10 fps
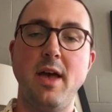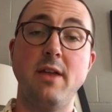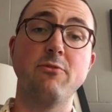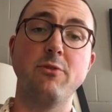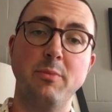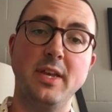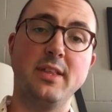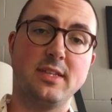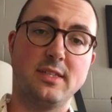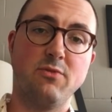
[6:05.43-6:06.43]
And for me,
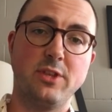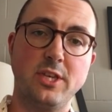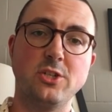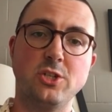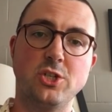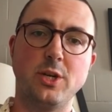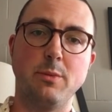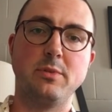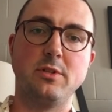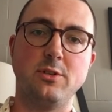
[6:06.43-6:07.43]
that's in
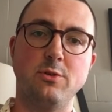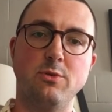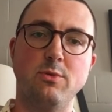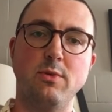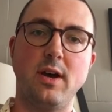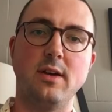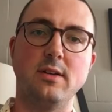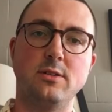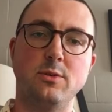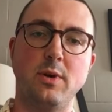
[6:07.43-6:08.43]
relationship to
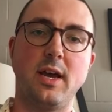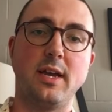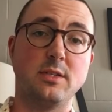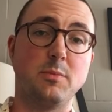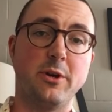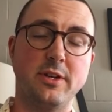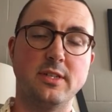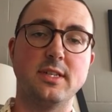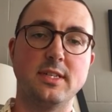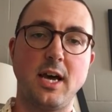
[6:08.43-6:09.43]
what I
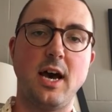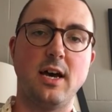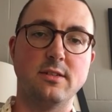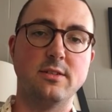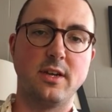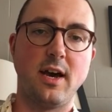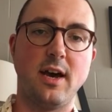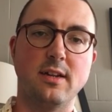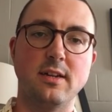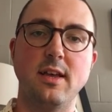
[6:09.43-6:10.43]
experience as God, to
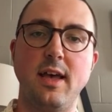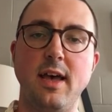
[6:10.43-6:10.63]
God,